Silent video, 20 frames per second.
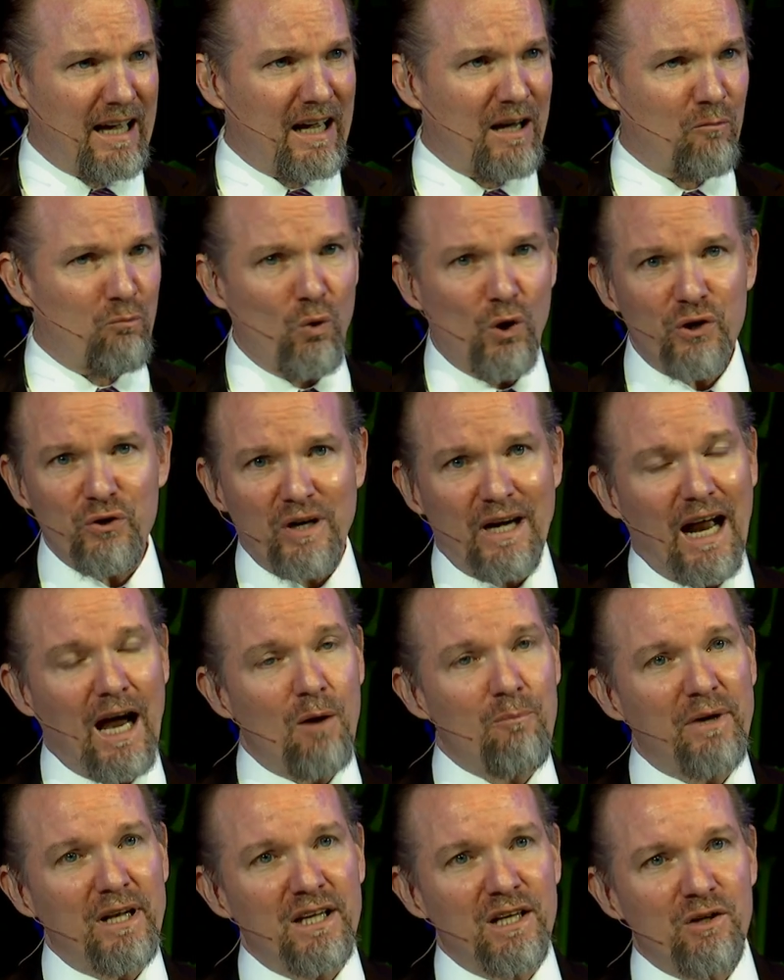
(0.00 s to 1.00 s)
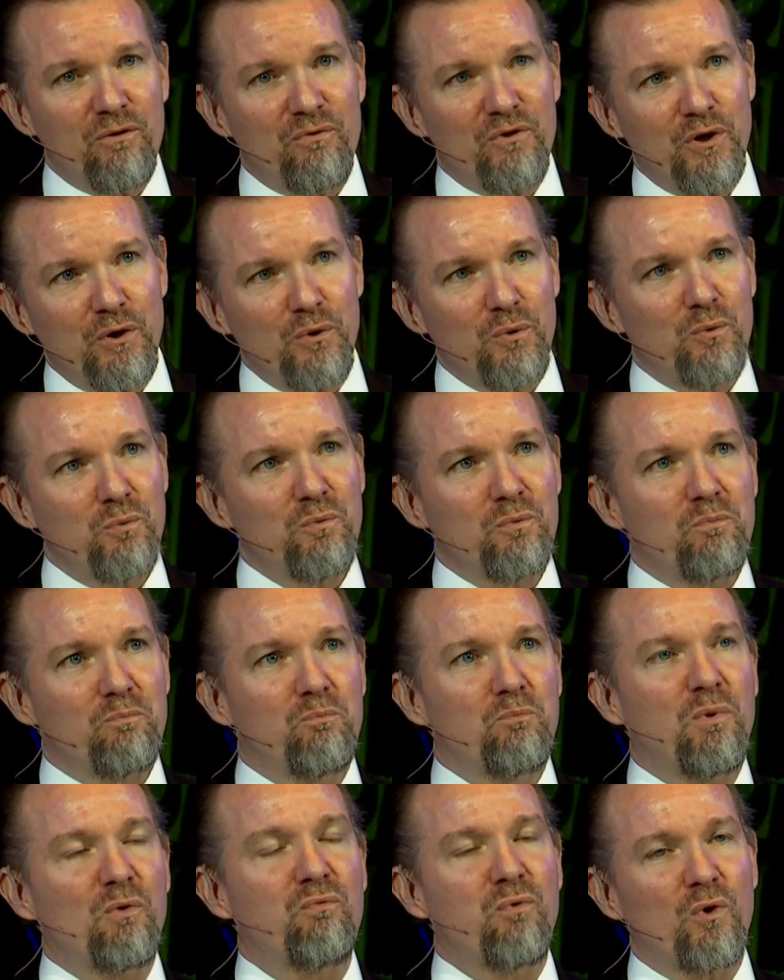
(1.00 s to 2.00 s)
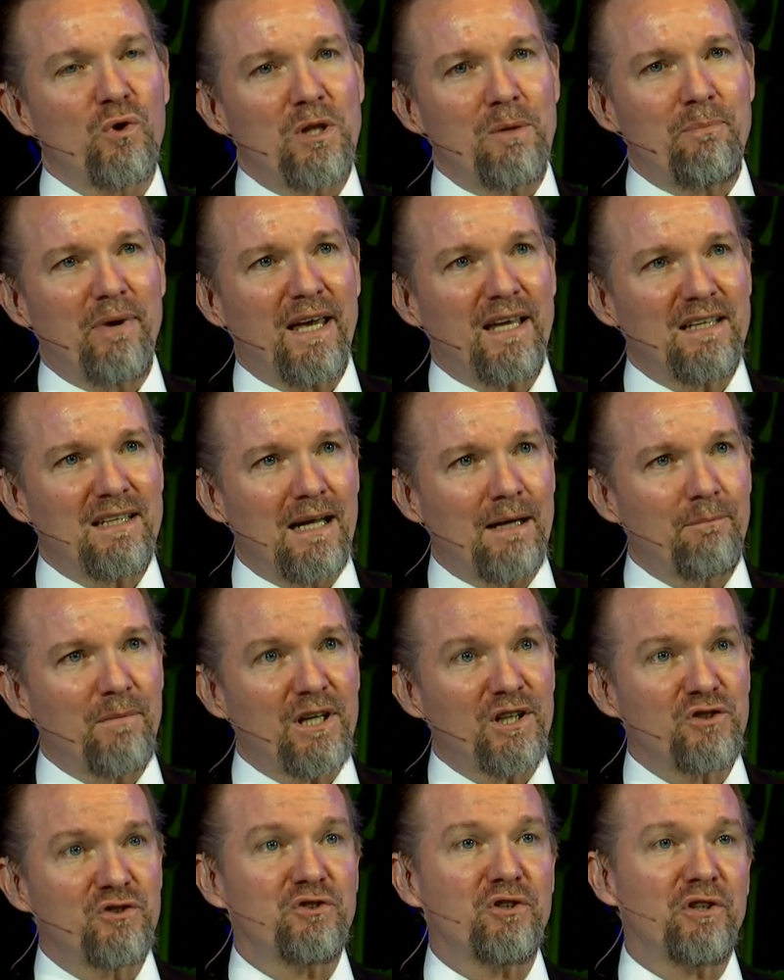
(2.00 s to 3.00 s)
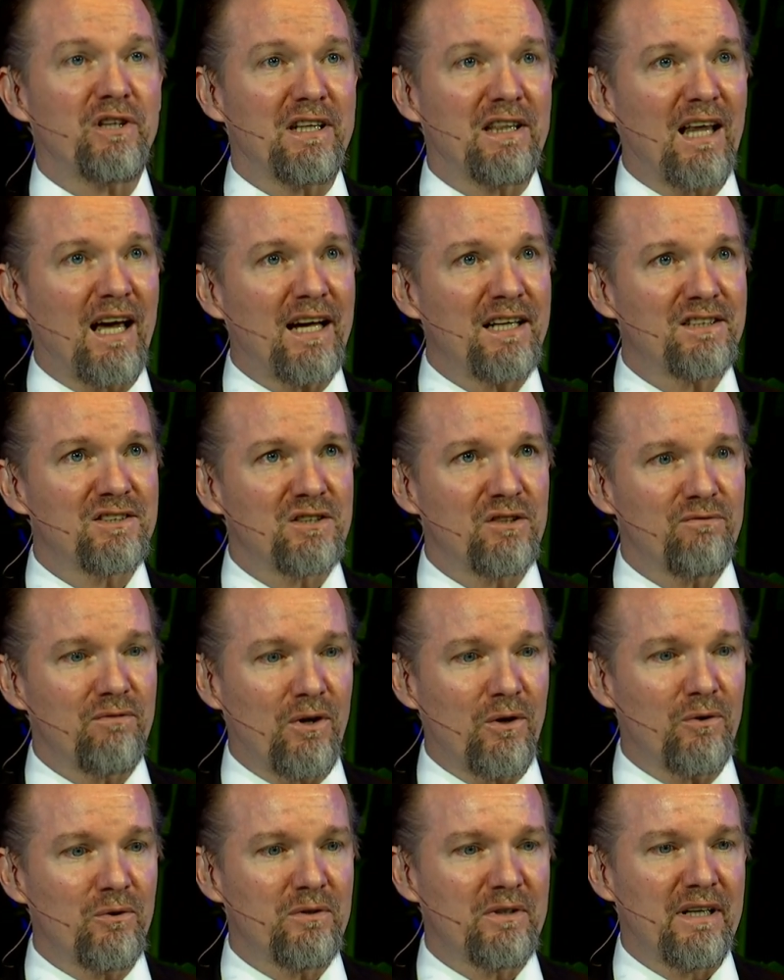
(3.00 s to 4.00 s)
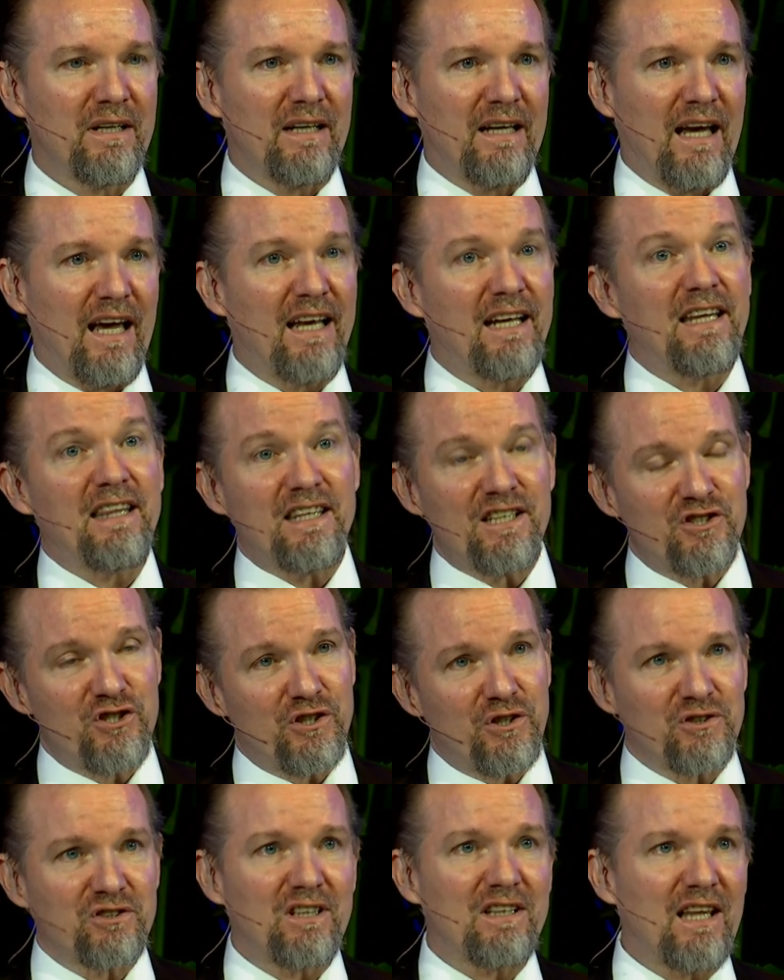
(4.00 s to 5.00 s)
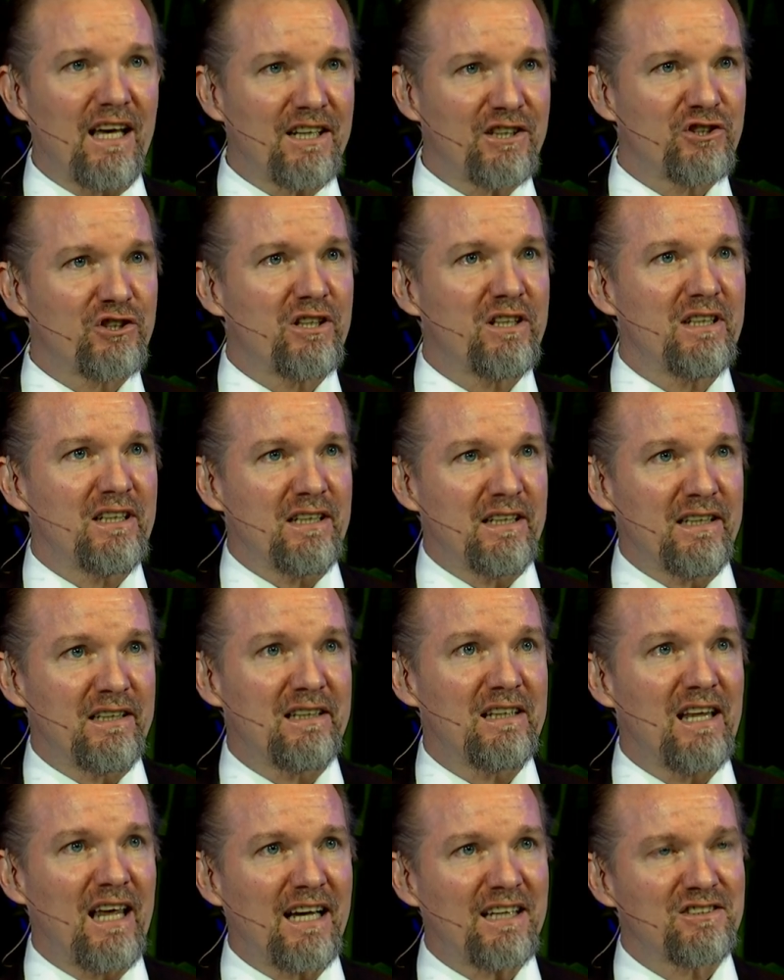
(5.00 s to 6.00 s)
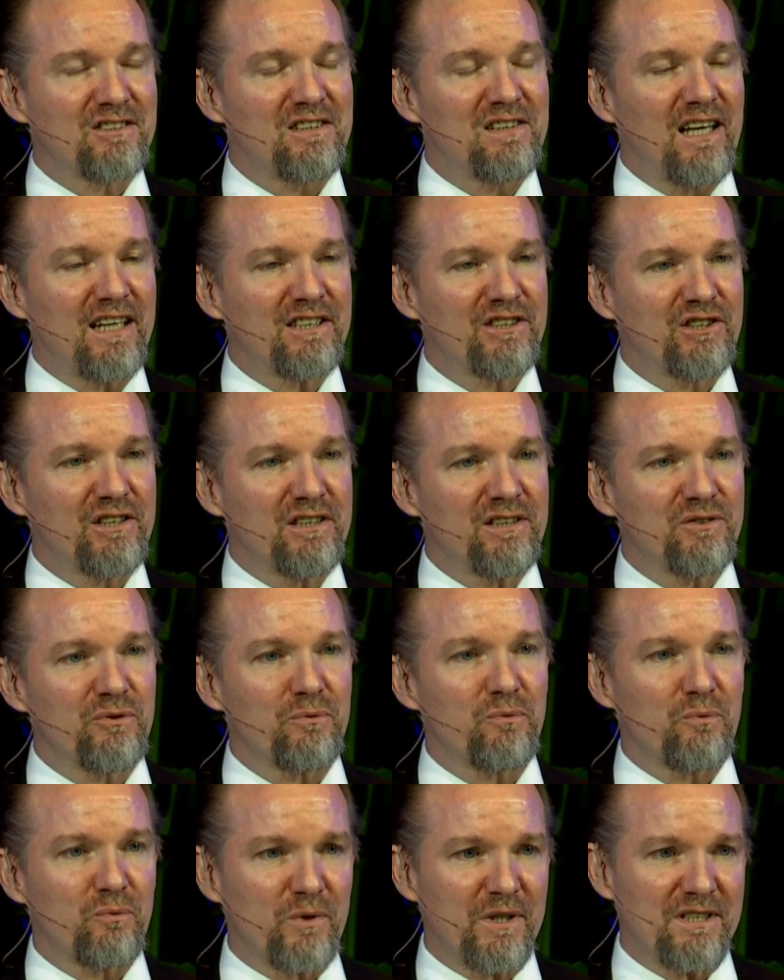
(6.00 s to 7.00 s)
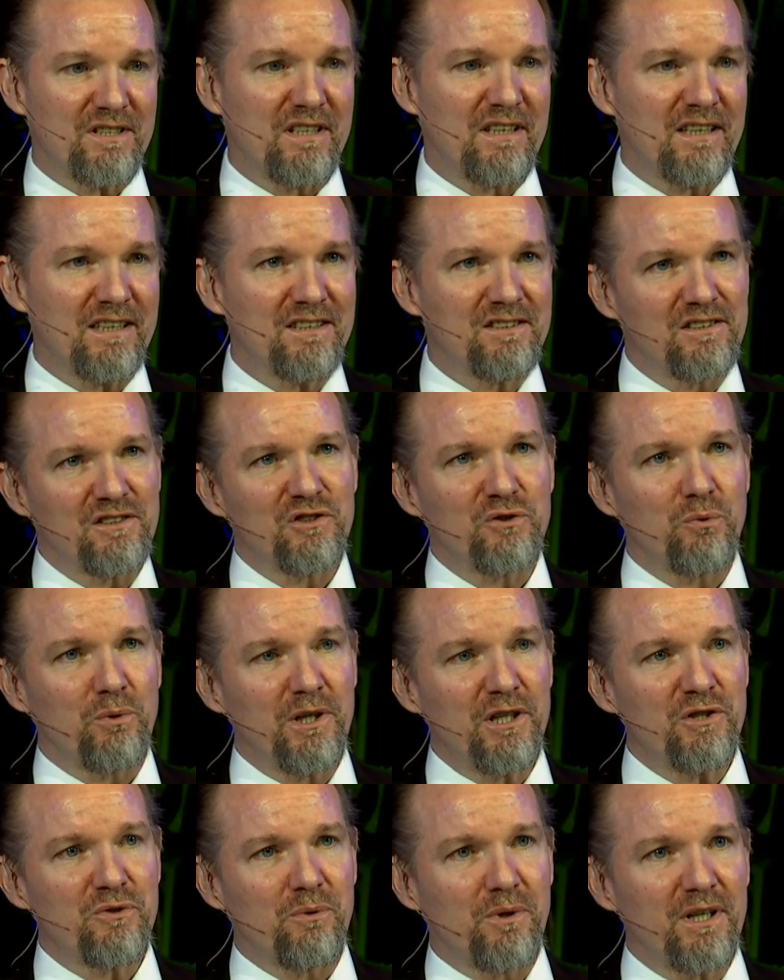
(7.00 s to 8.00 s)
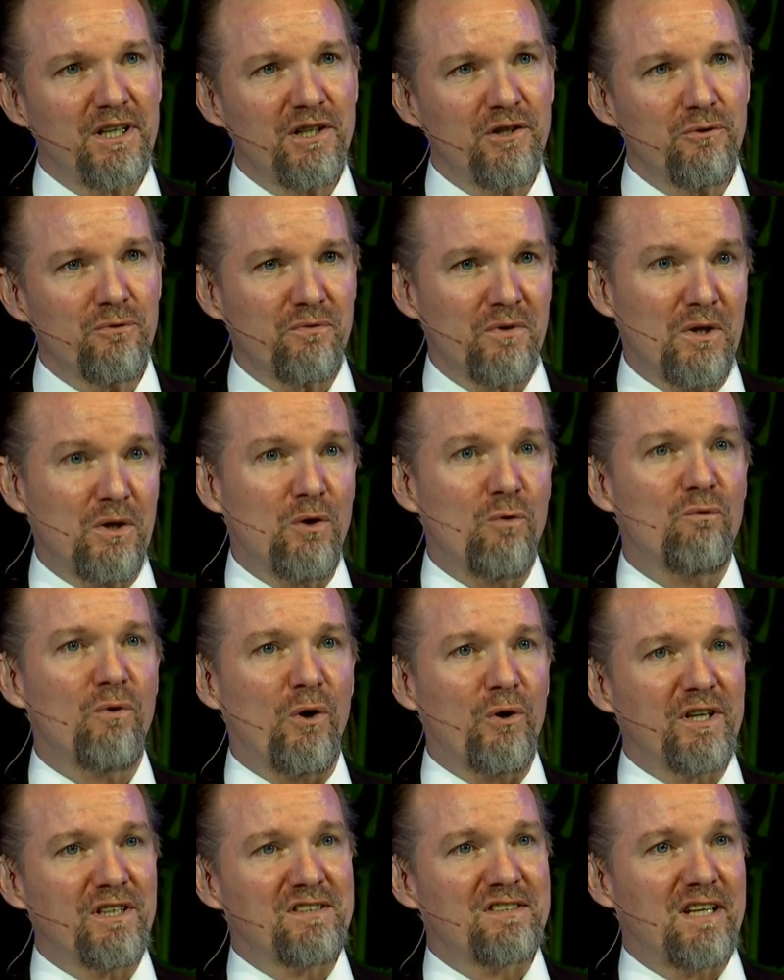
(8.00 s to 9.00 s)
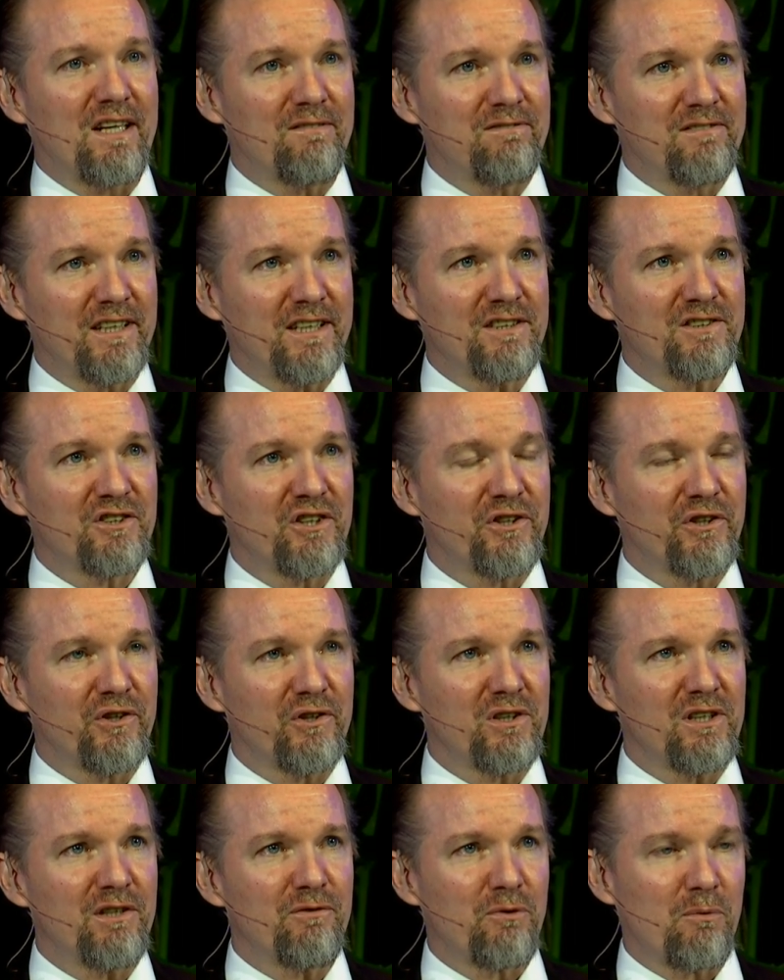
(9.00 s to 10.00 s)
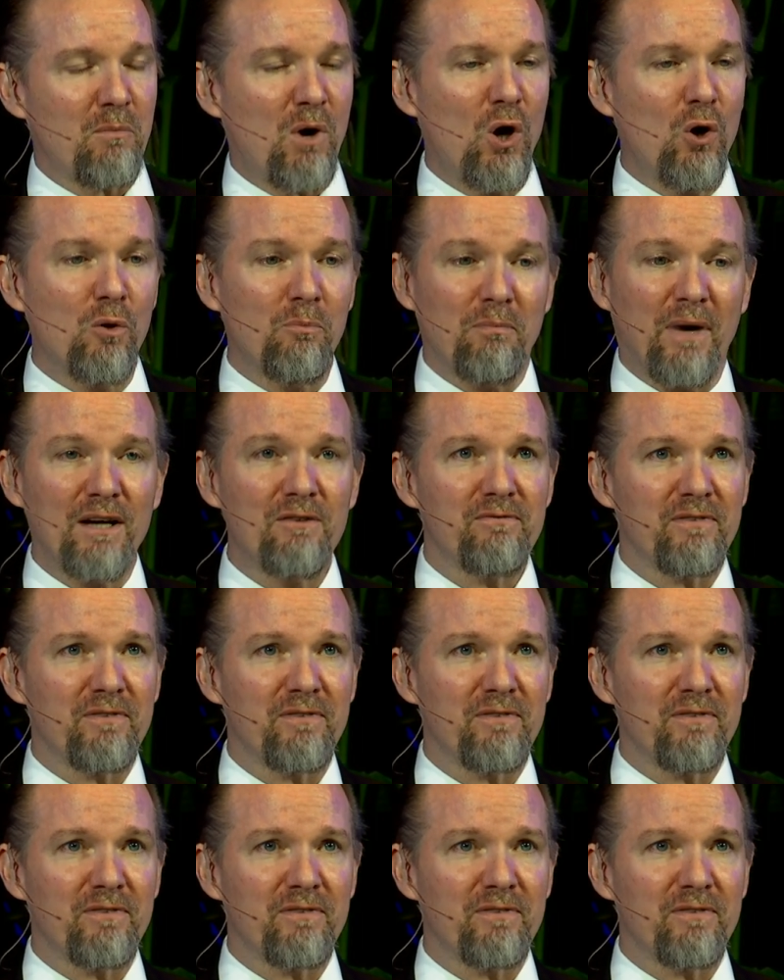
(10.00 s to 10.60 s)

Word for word: I'm wondering how many of you before the pandemic stood in lines to vote. And in this year's election and in the last elections recently since 2020, you've voted safely and securely from home. My